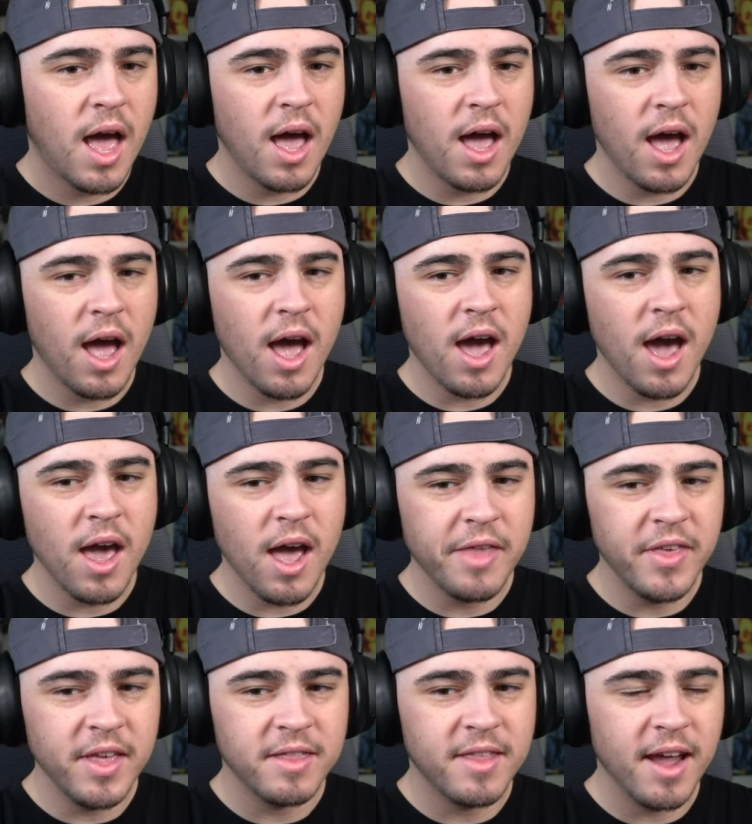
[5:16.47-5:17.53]
I,
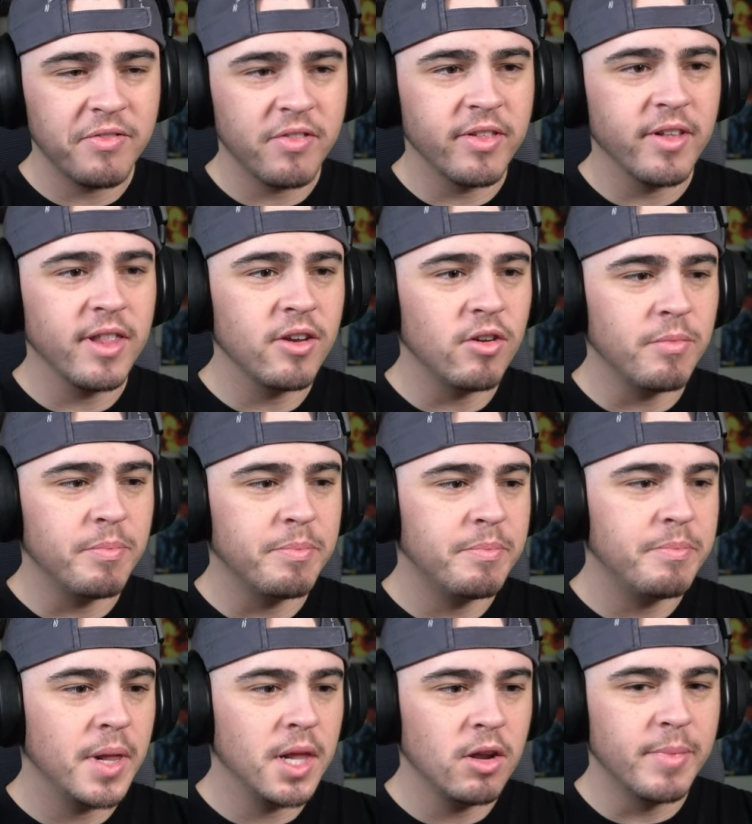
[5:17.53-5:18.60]
I think death is a little,
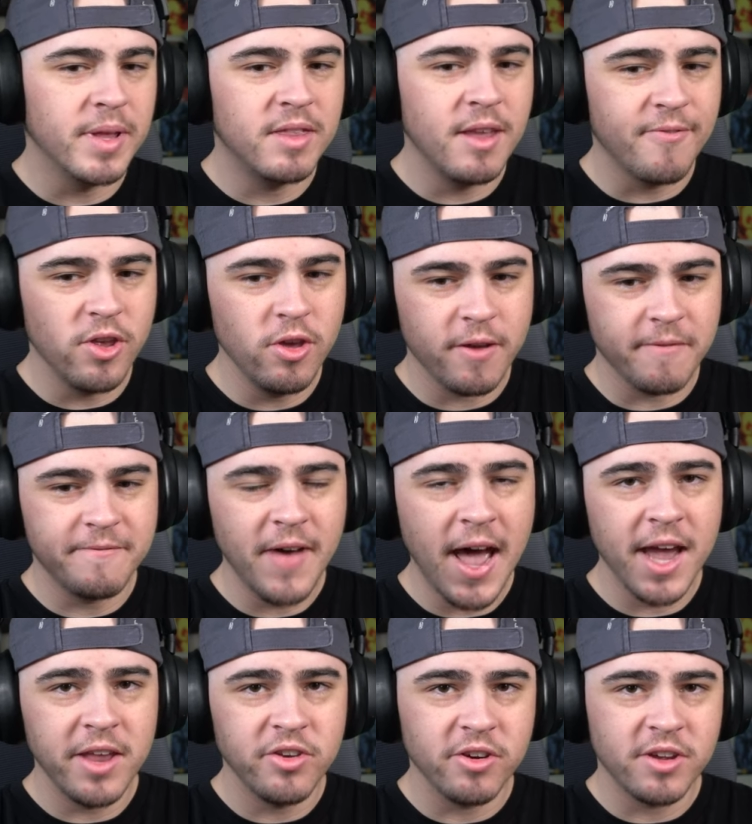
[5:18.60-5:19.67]
a little bit different. You can
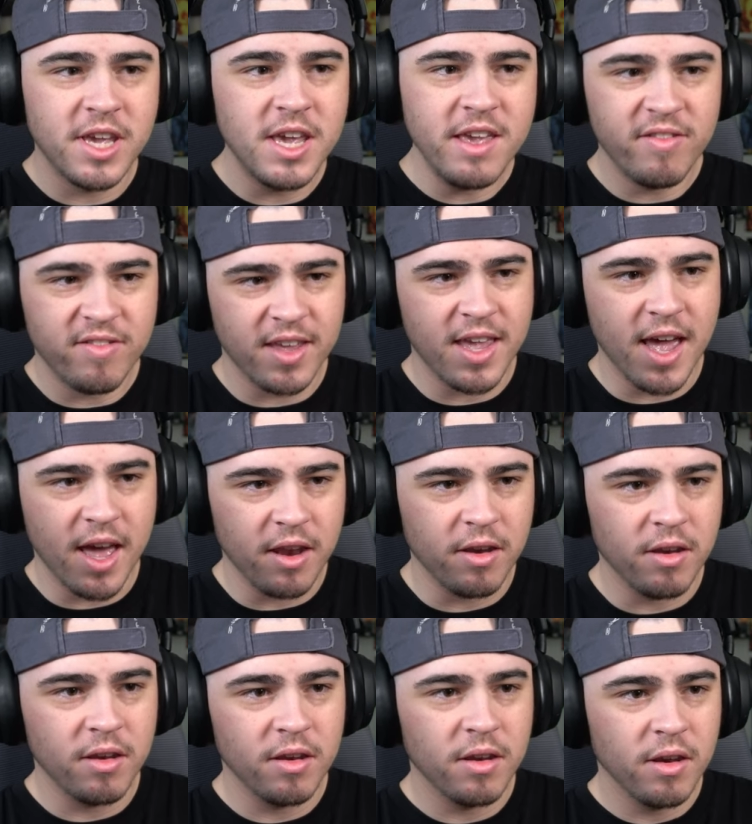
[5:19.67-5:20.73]
find your keys
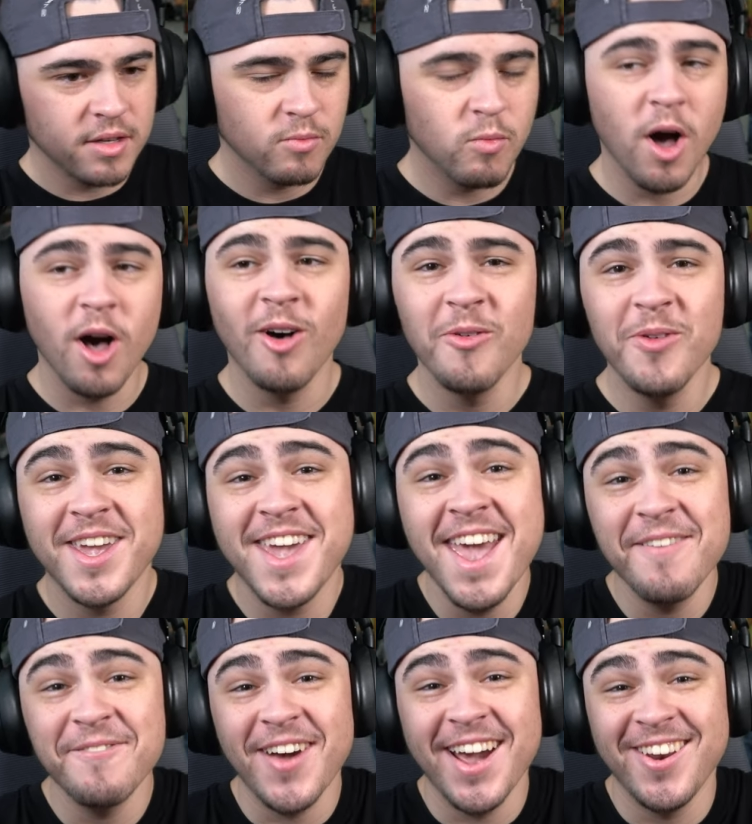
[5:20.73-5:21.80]
again. Well, we
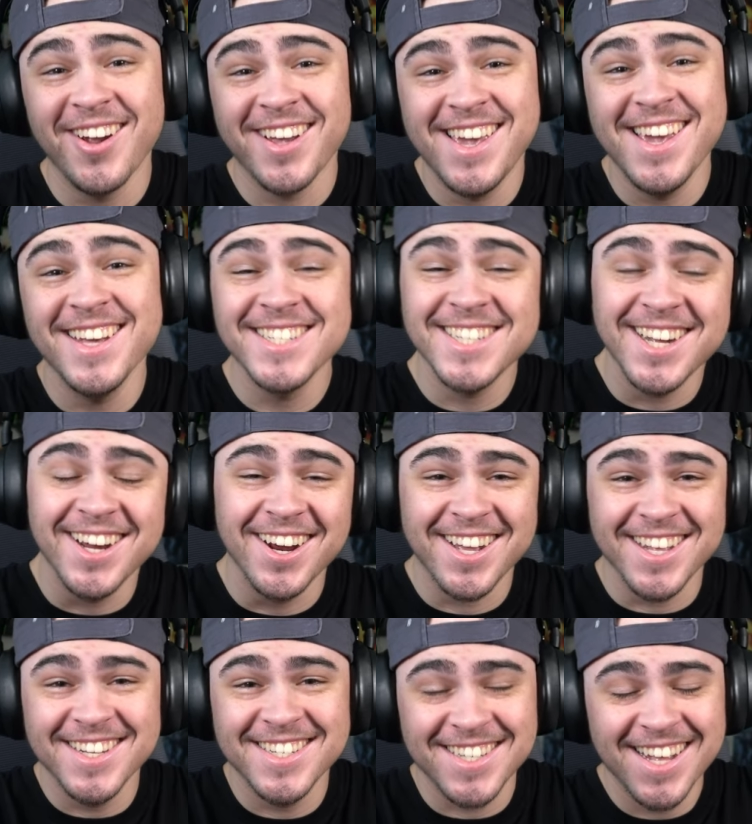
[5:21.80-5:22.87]
can't find our keys here
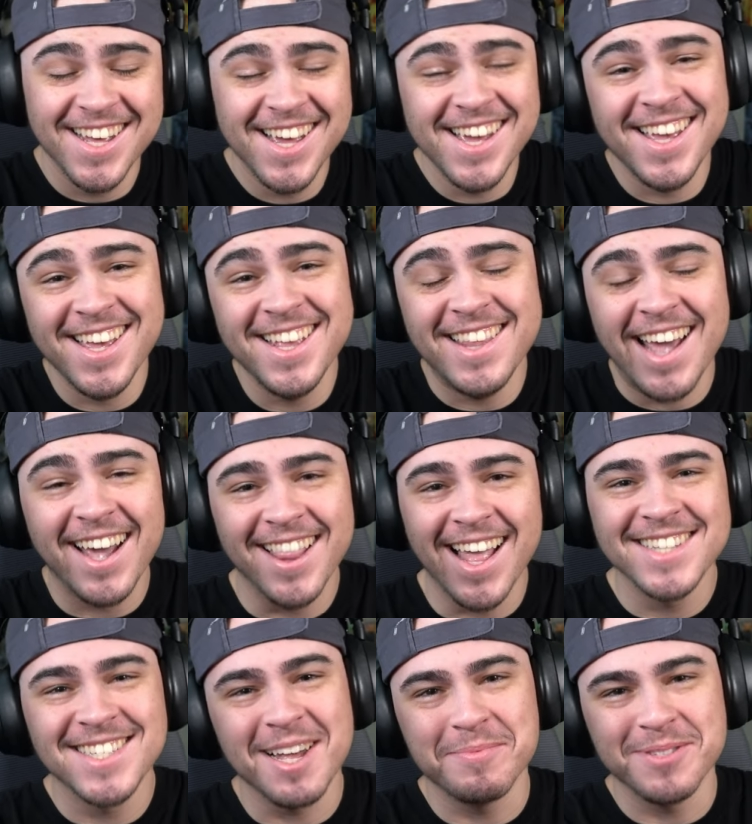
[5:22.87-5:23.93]
because he died
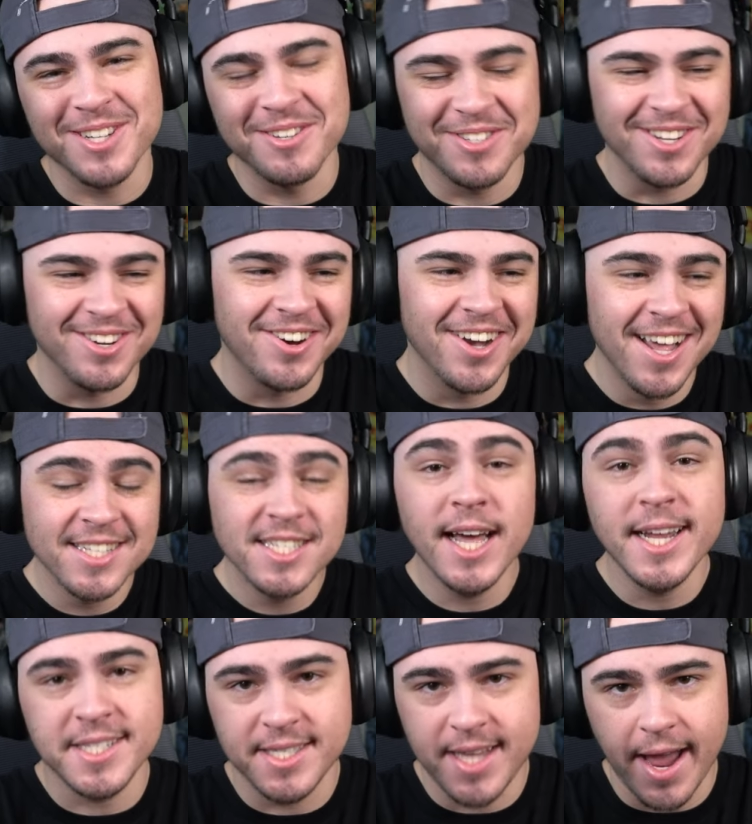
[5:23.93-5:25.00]
last episode too.
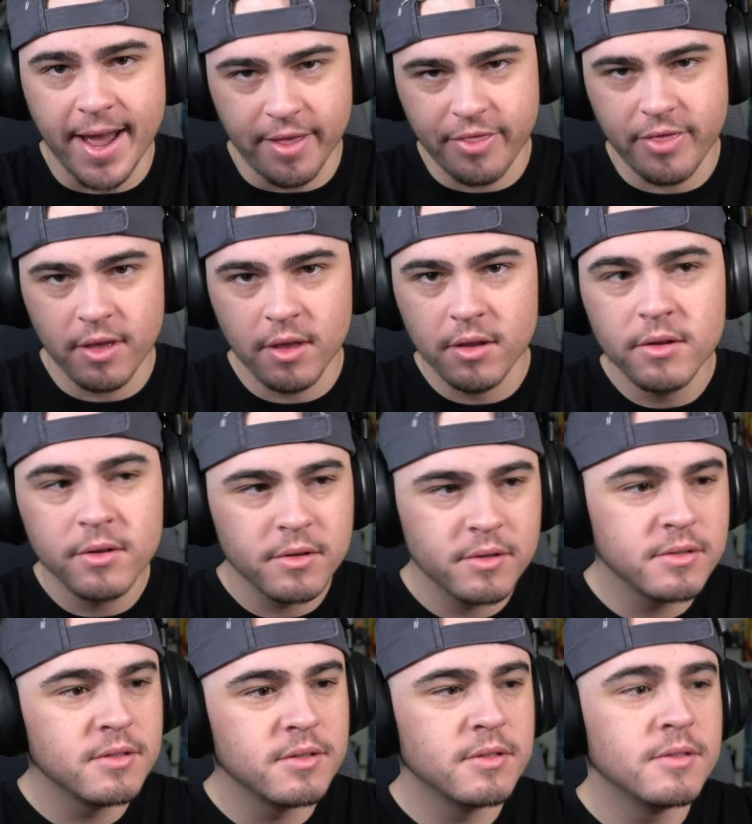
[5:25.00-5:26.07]
So that's death.
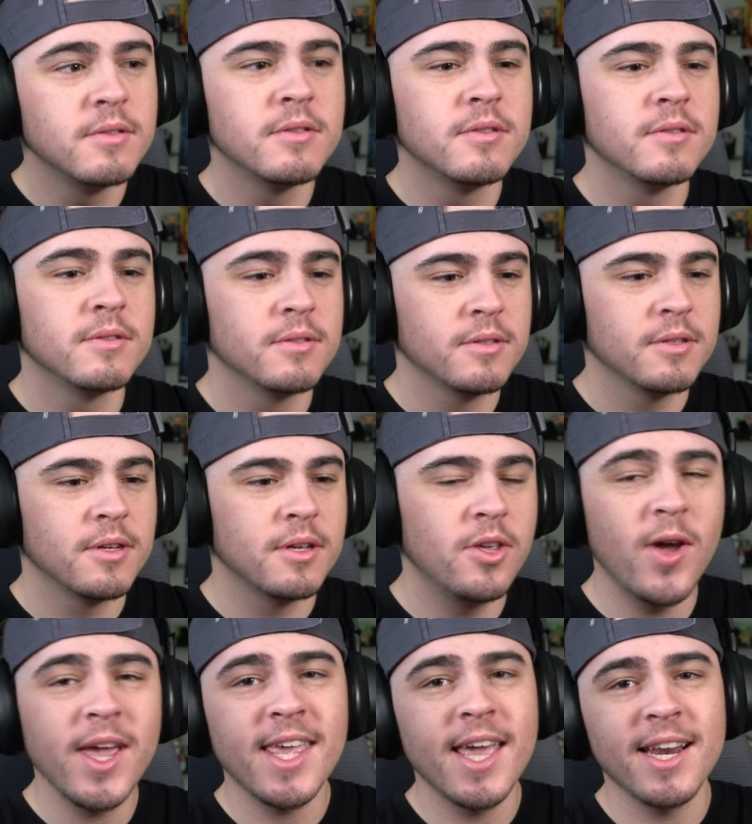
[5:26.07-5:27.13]

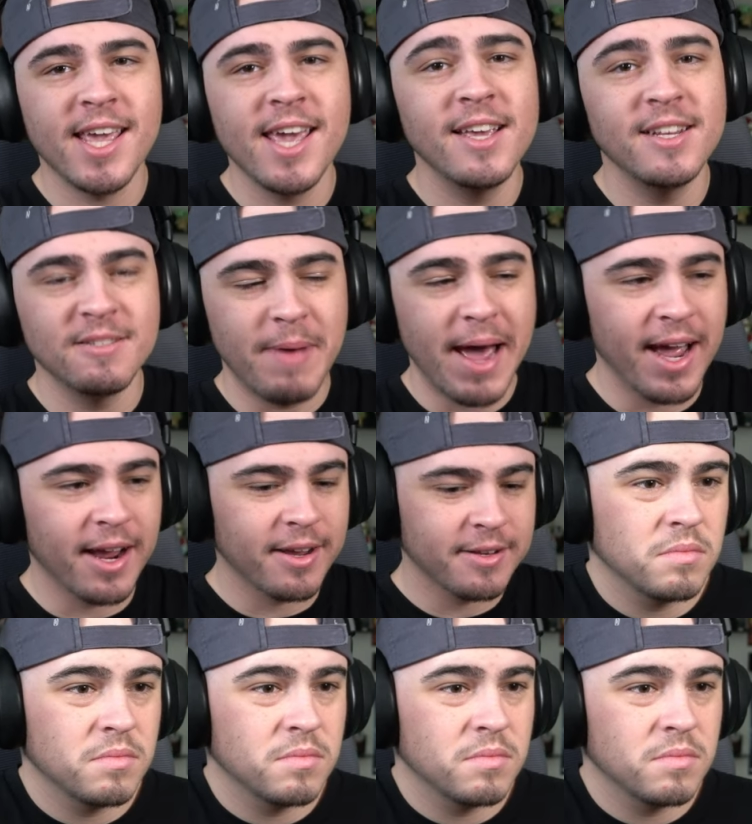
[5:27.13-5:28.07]
You ain't getting keys back.